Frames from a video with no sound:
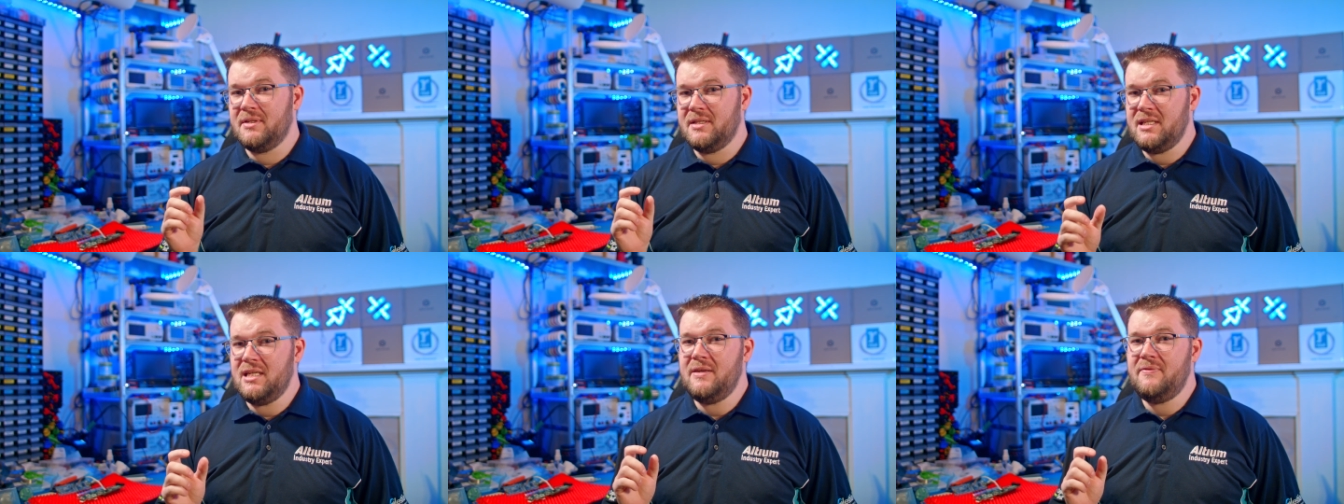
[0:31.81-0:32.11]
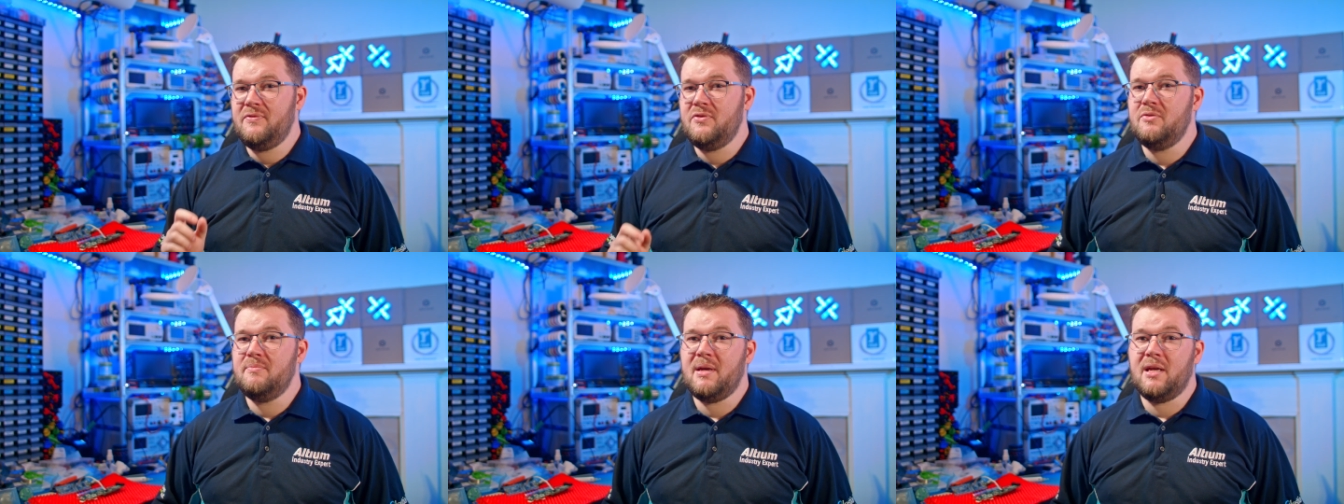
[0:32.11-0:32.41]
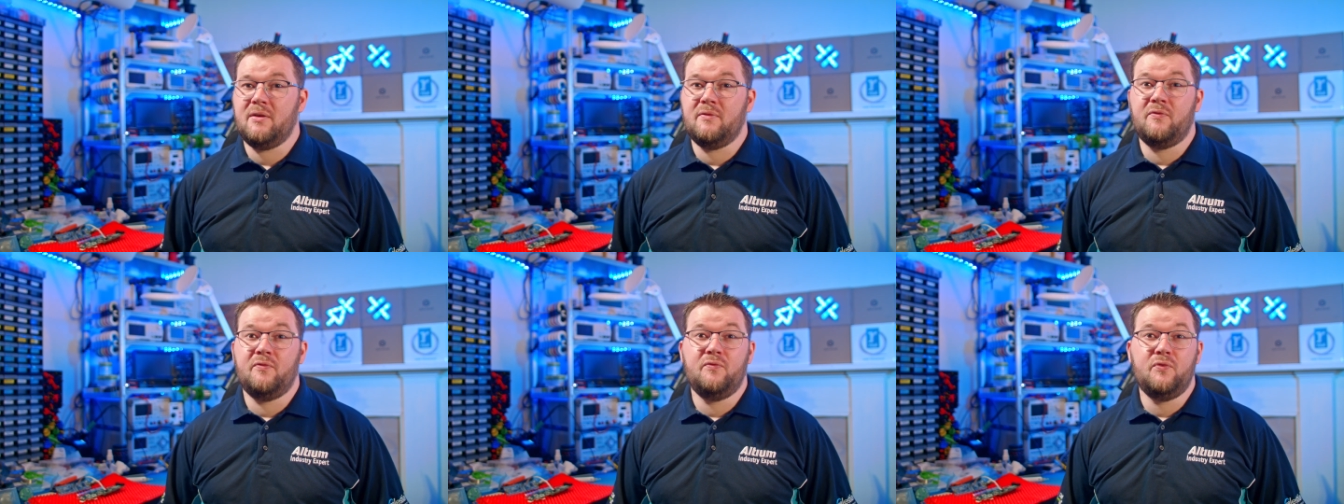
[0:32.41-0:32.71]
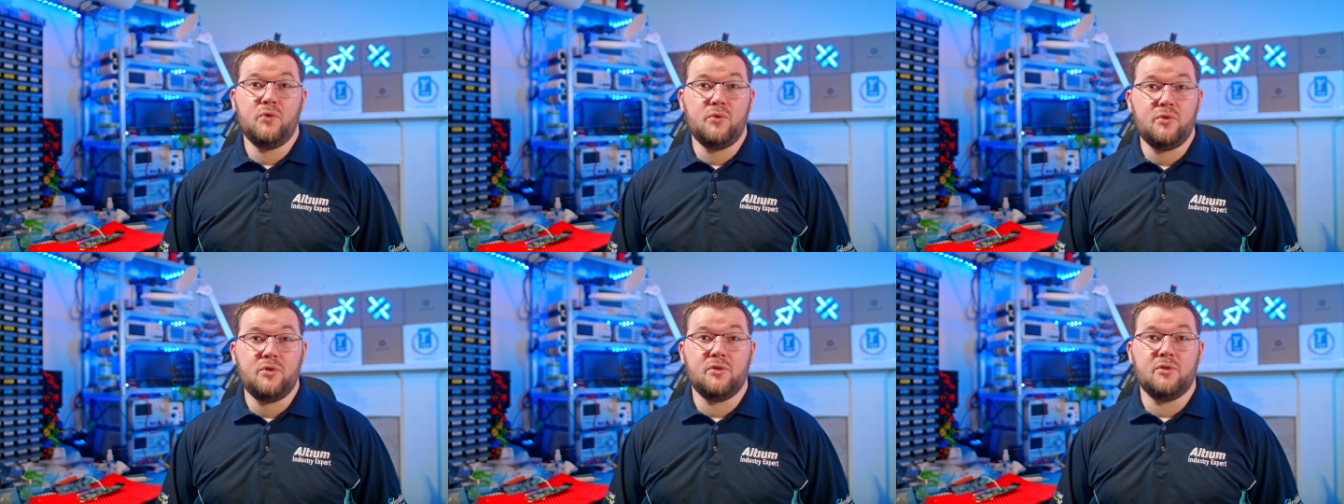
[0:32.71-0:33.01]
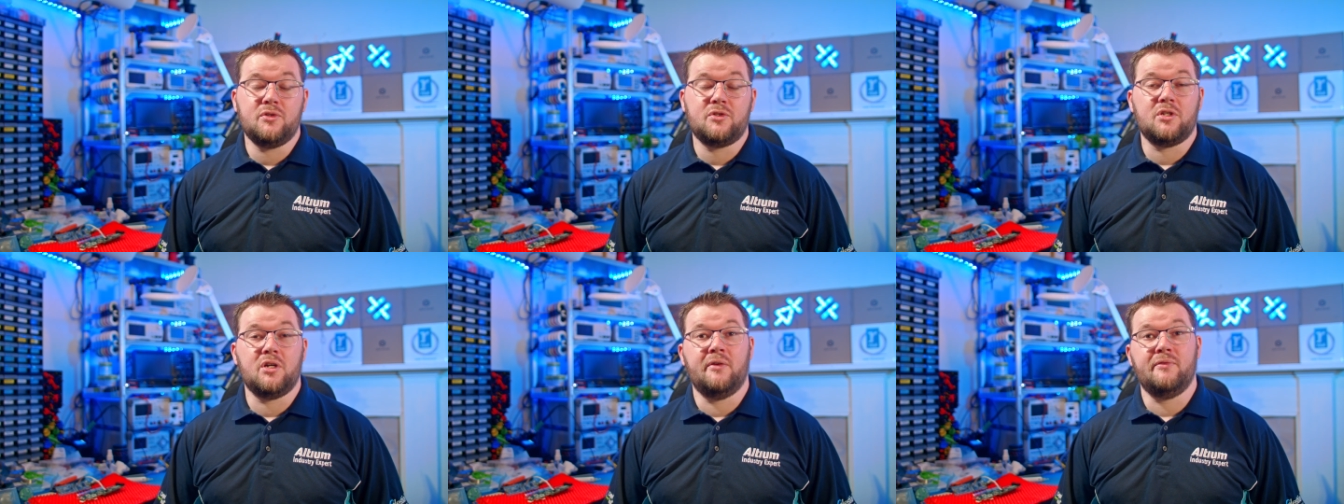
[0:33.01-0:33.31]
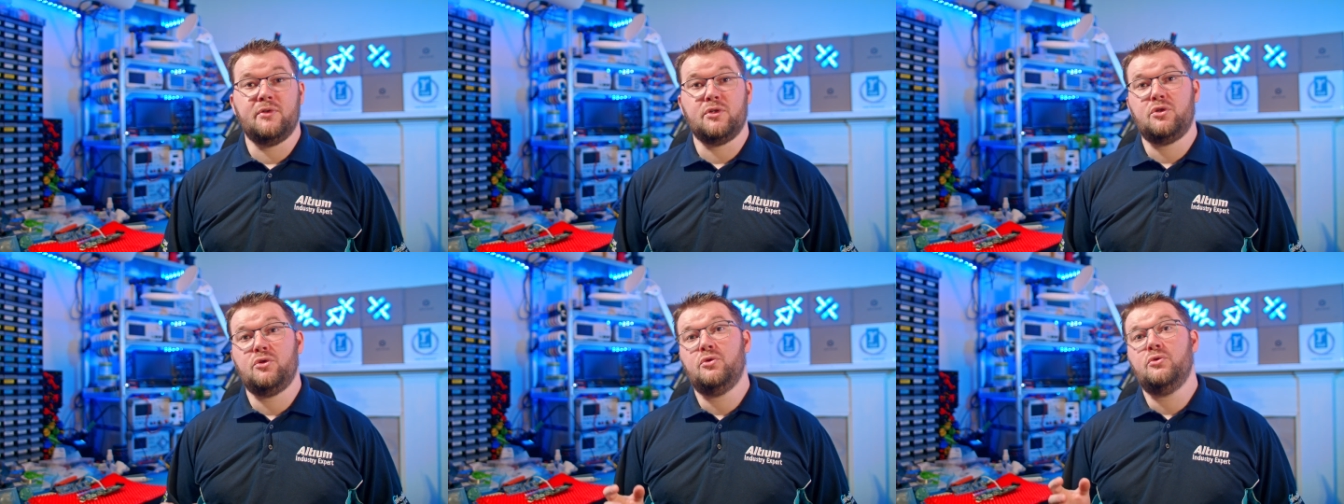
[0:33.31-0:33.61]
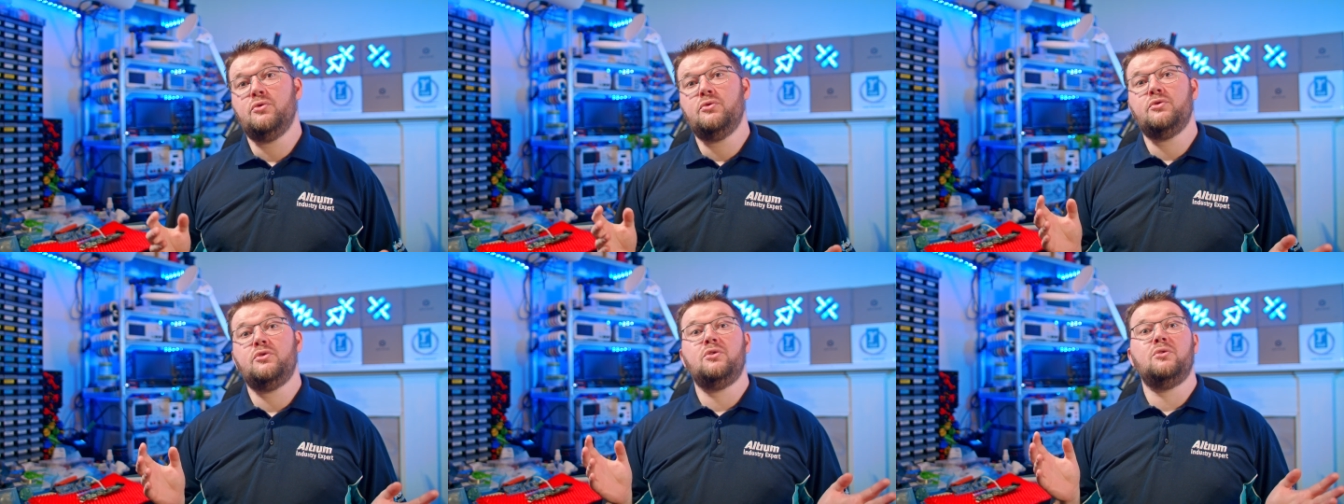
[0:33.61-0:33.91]
if you make full use of the
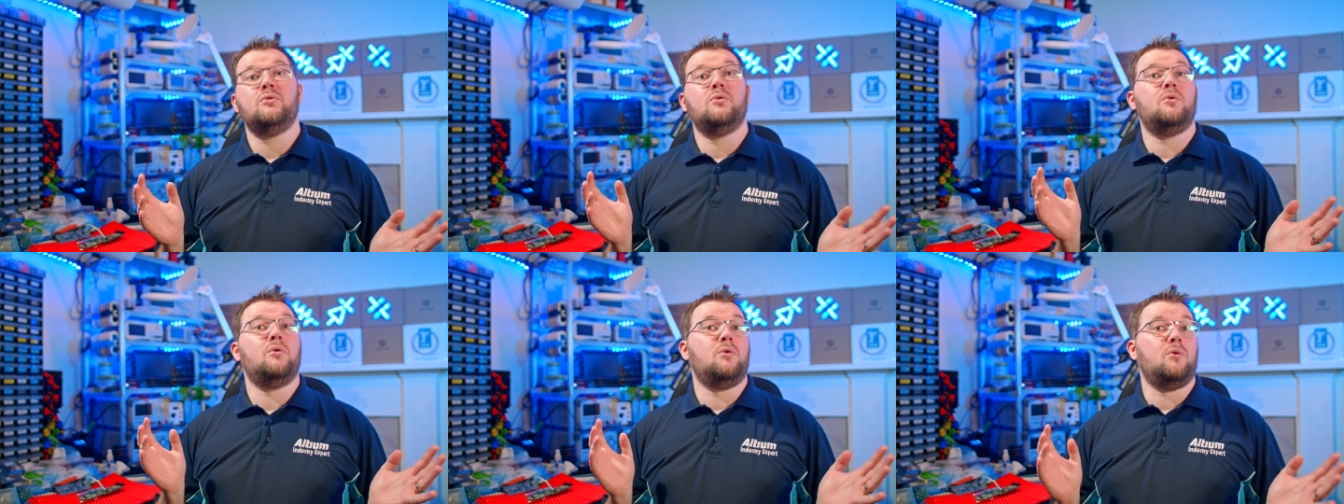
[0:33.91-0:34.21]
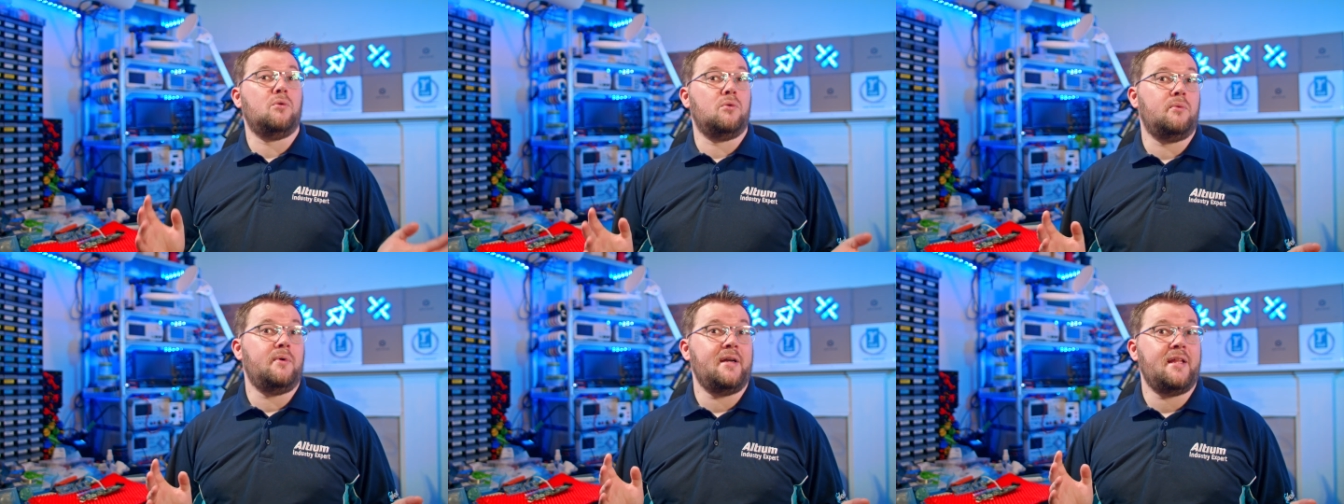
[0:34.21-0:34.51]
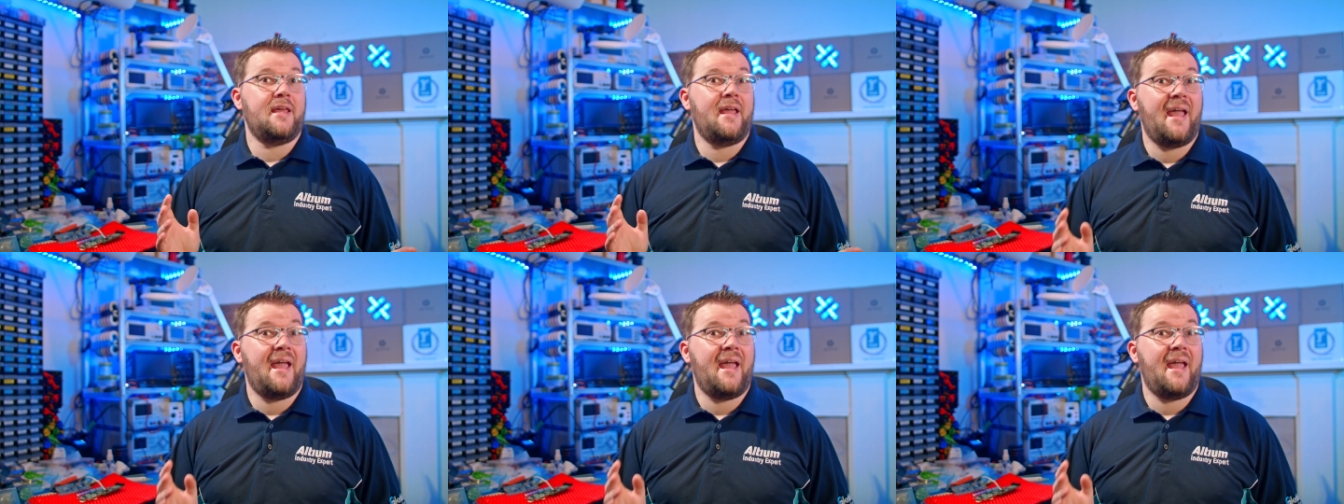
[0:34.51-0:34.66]
tools you already